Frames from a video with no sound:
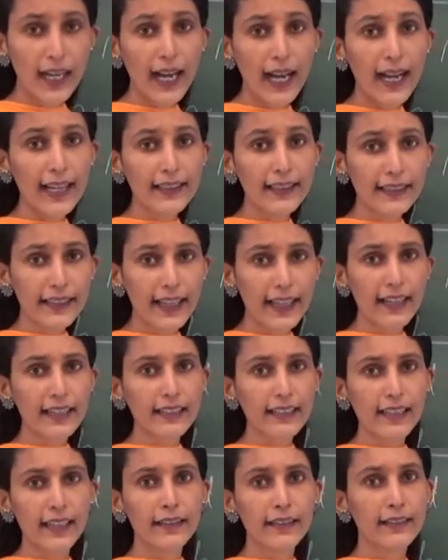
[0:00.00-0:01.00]
and
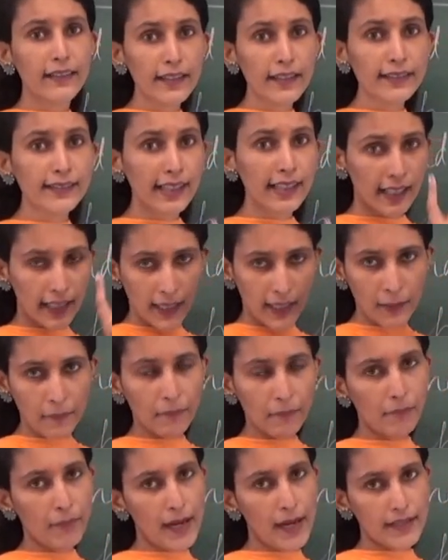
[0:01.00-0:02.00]
there led this
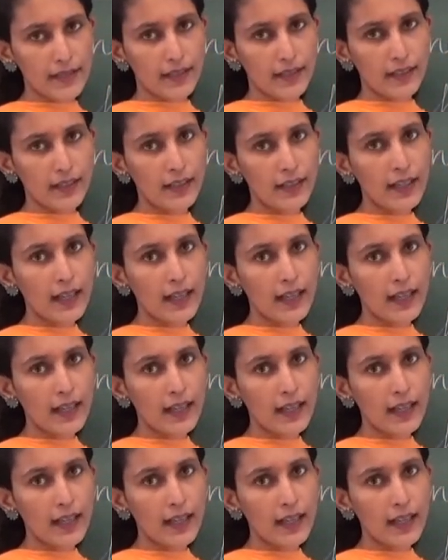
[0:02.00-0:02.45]
battle.